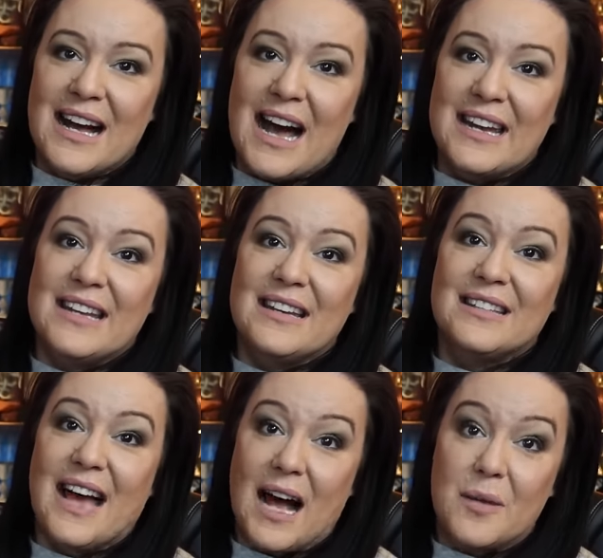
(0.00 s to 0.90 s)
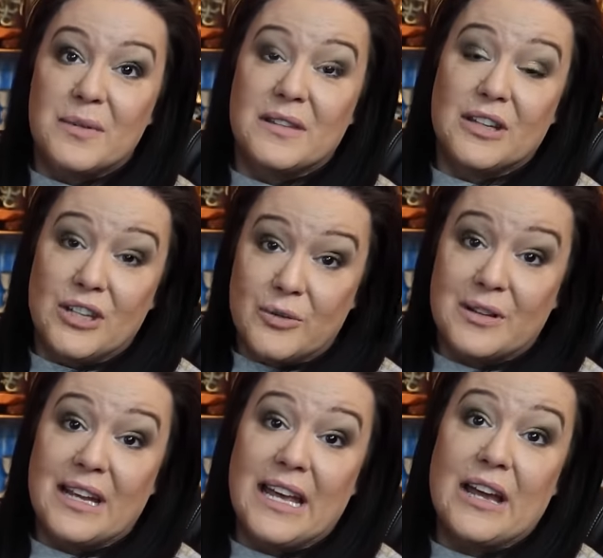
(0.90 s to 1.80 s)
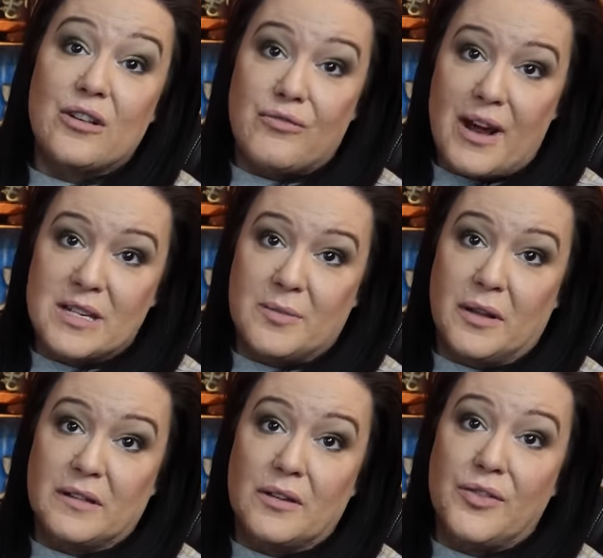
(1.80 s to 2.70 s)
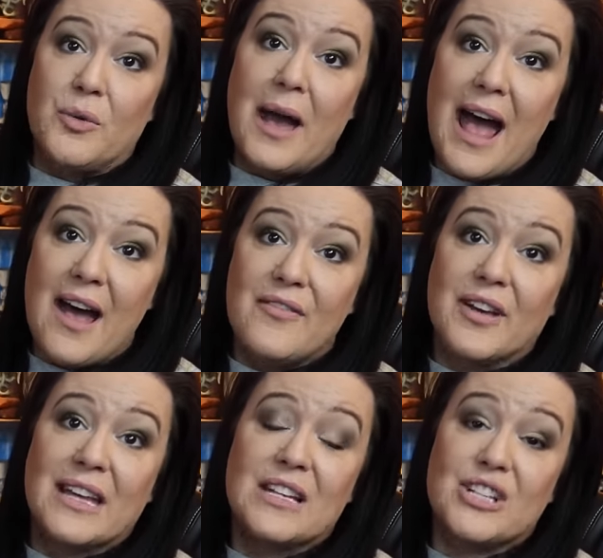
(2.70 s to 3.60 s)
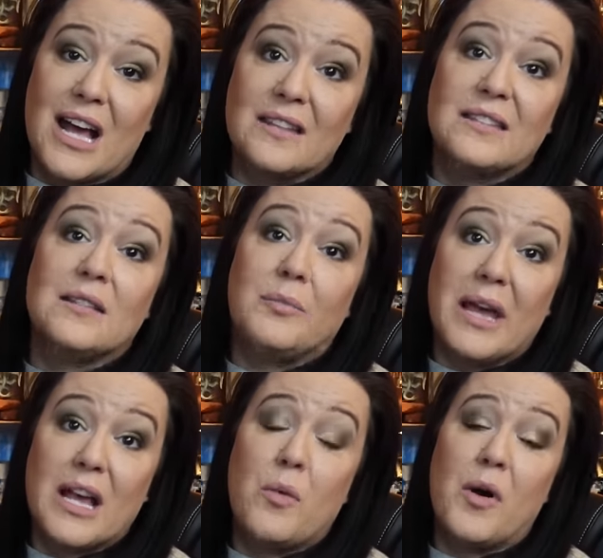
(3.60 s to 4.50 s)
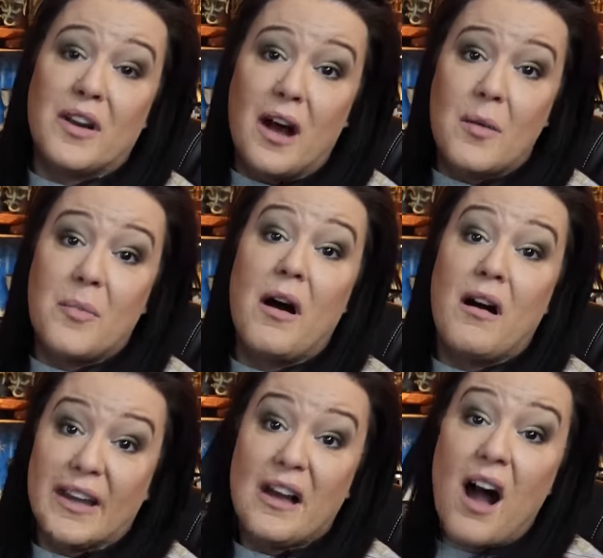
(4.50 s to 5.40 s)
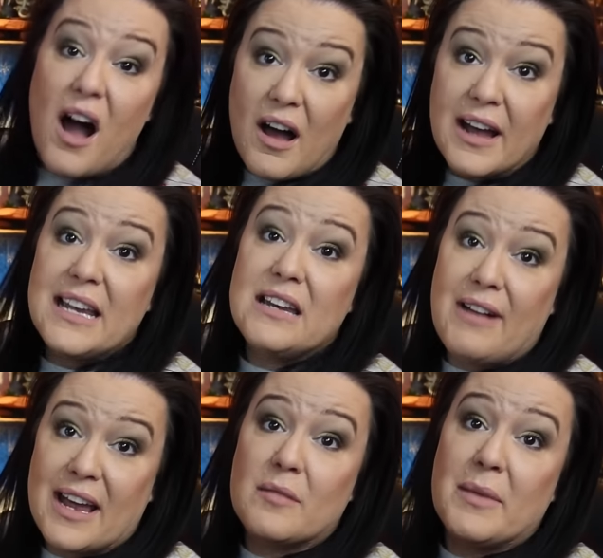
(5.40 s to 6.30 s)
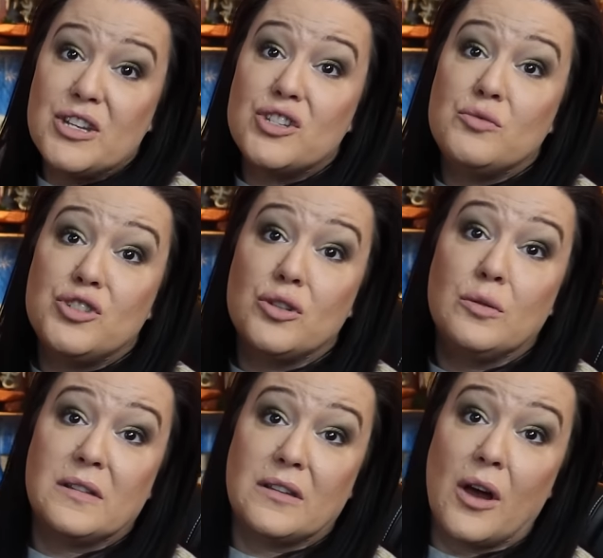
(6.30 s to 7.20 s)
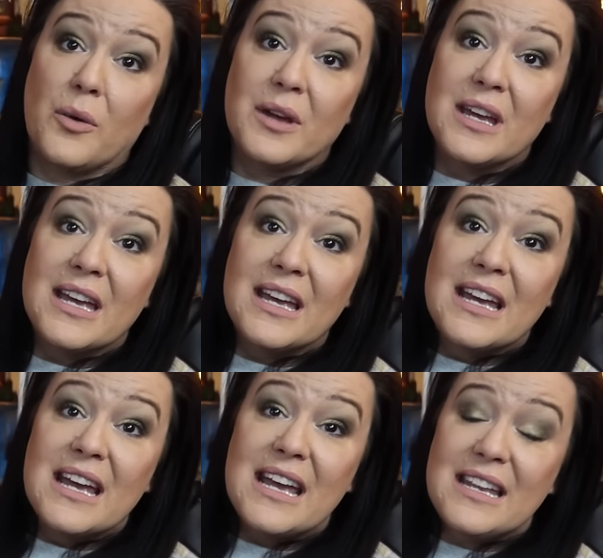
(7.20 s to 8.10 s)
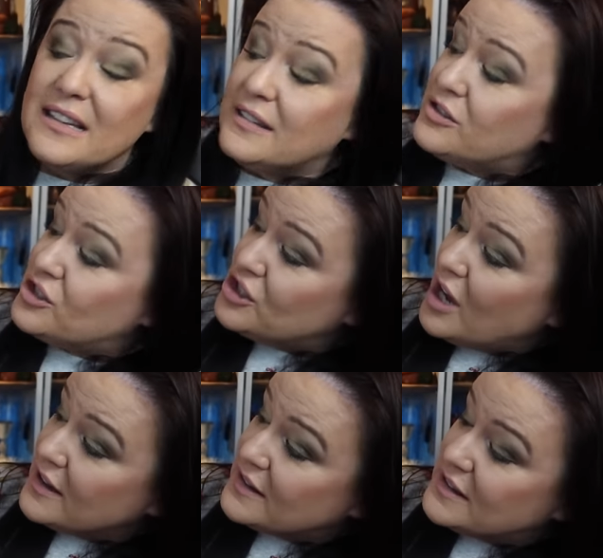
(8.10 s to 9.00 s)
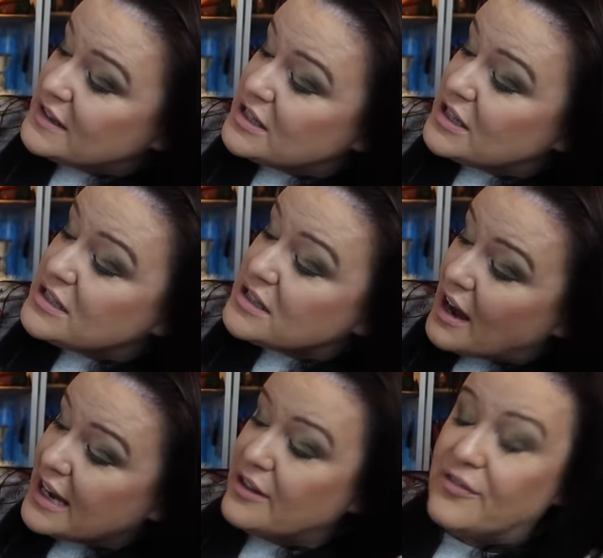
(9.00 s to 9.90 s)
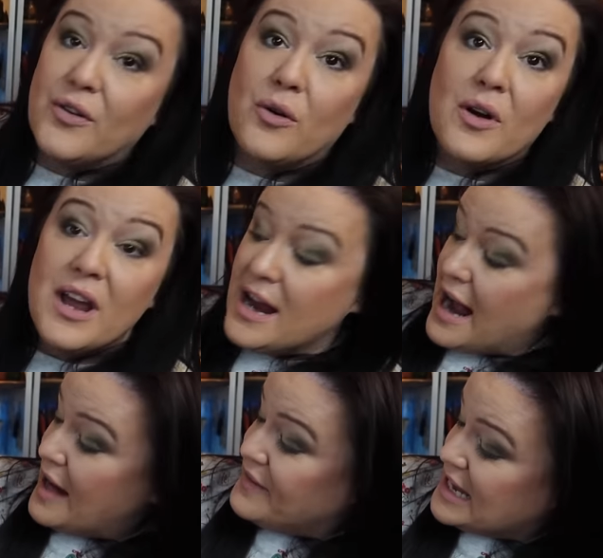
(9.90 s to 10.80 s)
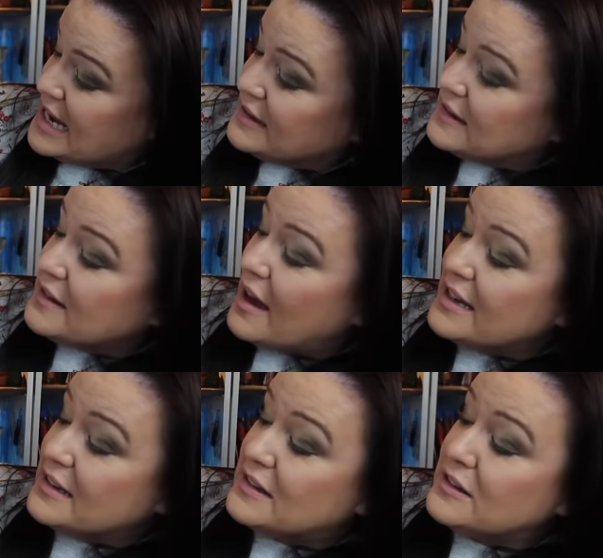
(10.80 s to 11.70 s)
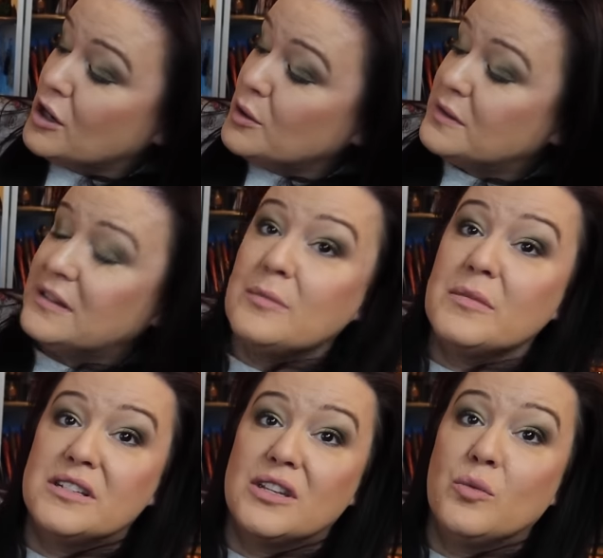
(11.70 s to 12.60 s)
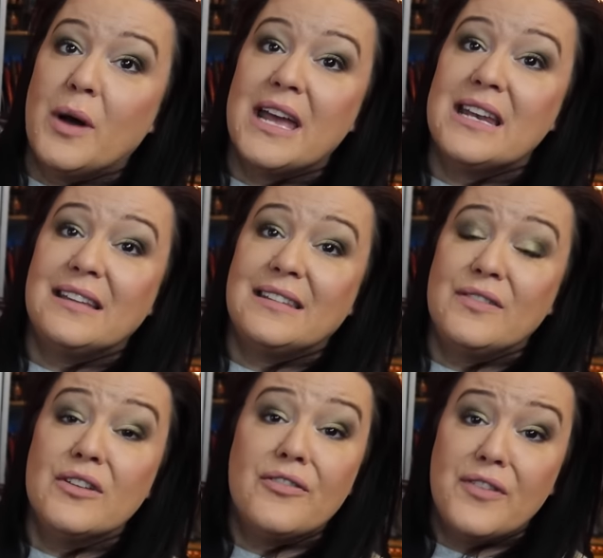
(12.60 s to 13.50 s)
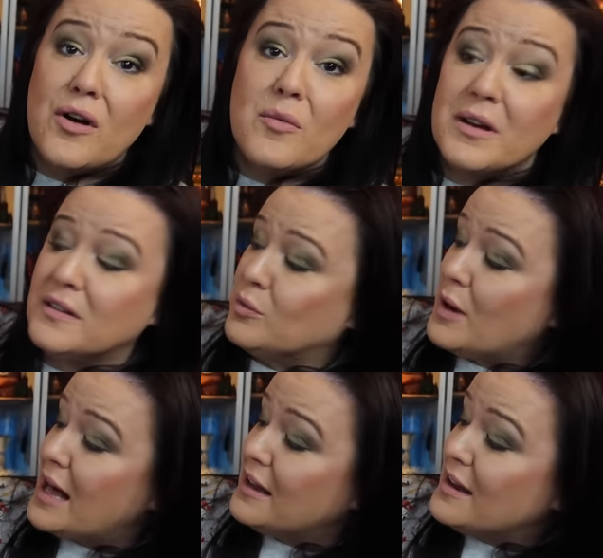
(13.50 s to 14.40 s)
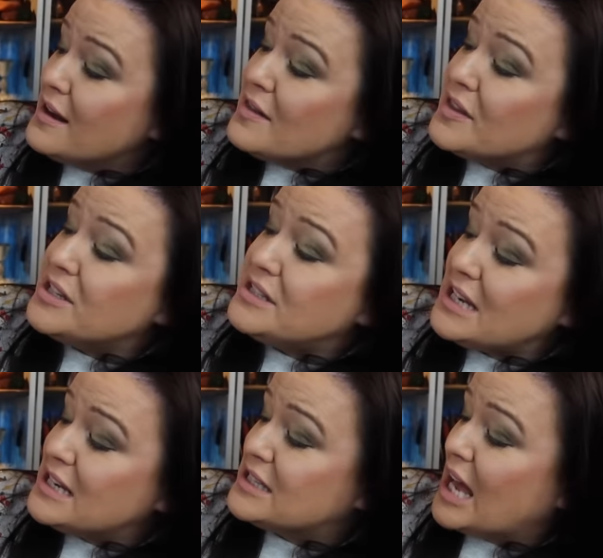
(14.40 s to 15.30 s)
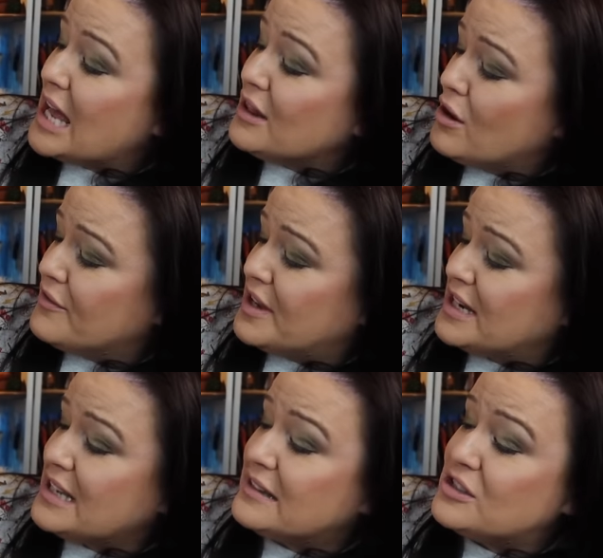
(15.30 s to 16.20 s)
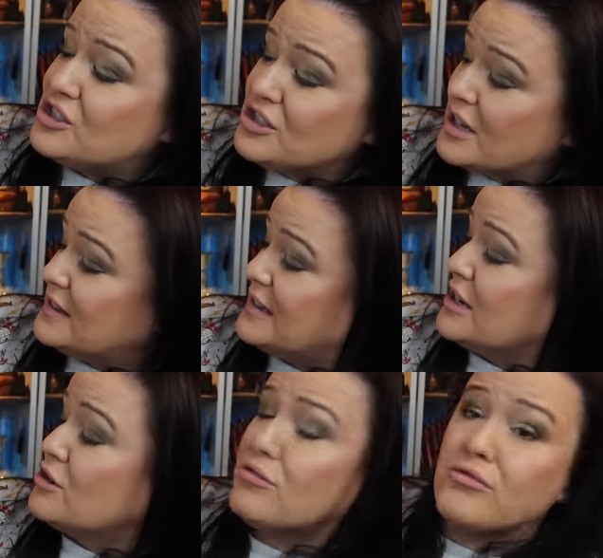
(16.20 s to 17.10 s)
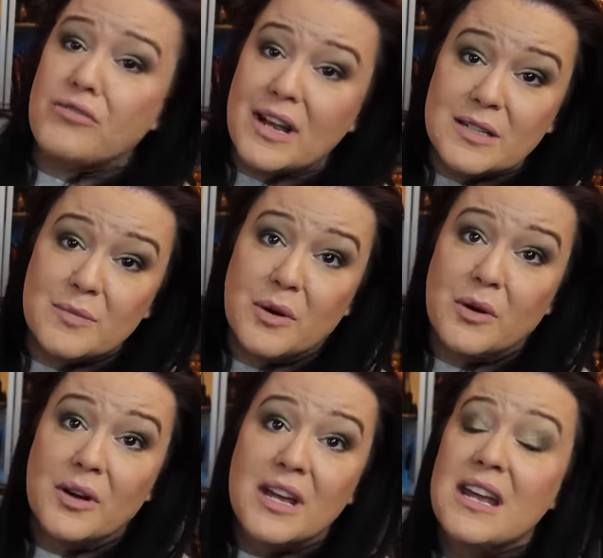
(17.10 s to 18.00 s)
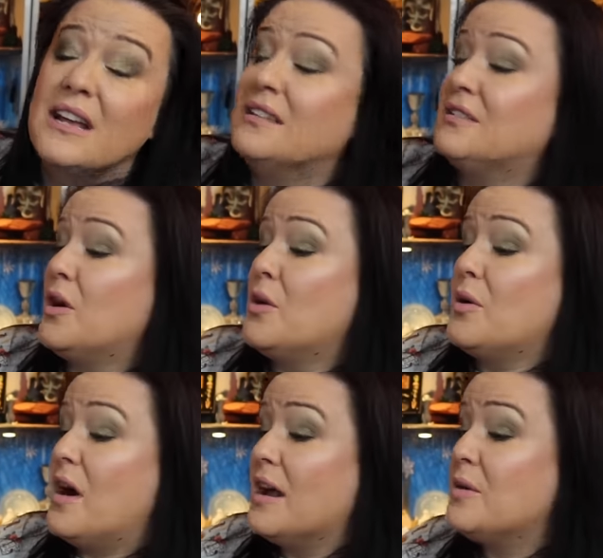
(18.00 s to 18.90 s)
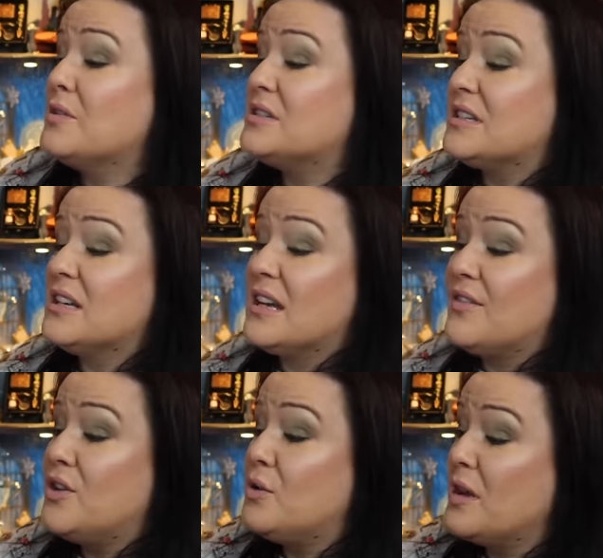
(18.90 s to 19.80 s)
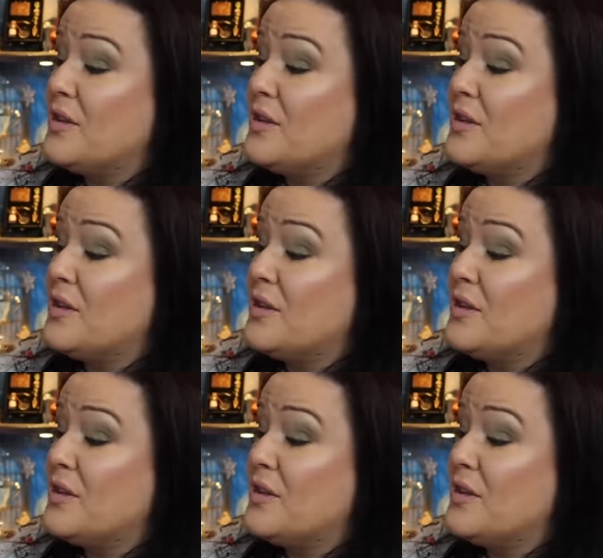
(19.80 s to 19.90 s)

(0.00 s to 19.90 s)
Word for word: and it is absolutely incredible. So if you ever get a chance to pick one up, I highly recommend you do so. It is just to die for. And the inside is so similar to the way it is in the film as well. The detail of it is just incredible. So I would, if you